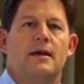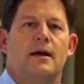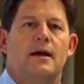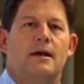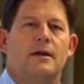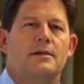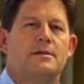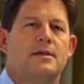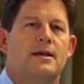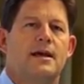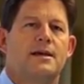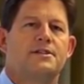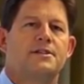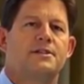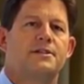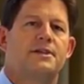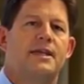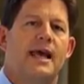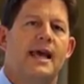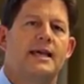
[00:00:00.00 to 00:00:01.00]
our
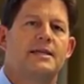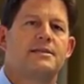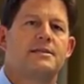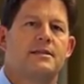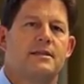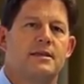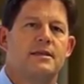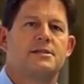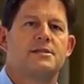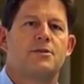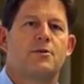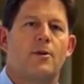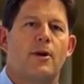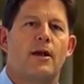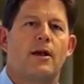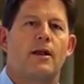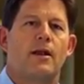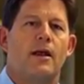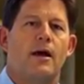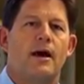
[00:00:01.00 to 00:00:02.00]
discussion takes this
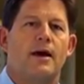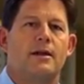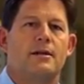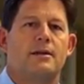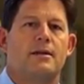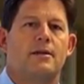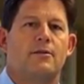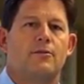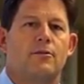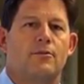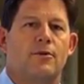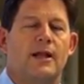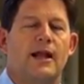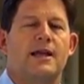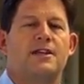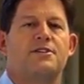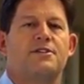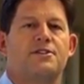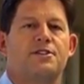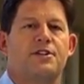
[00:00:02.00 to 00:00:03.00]
square law
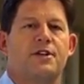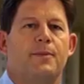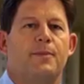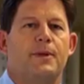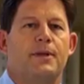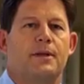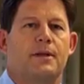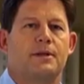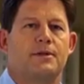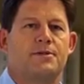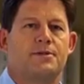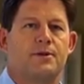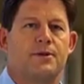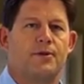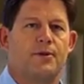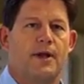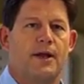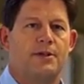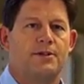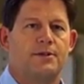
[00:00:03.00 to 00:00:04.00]
relationship into
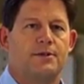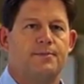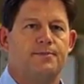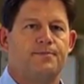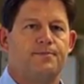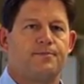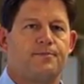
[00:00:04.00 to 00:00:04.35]
consideration.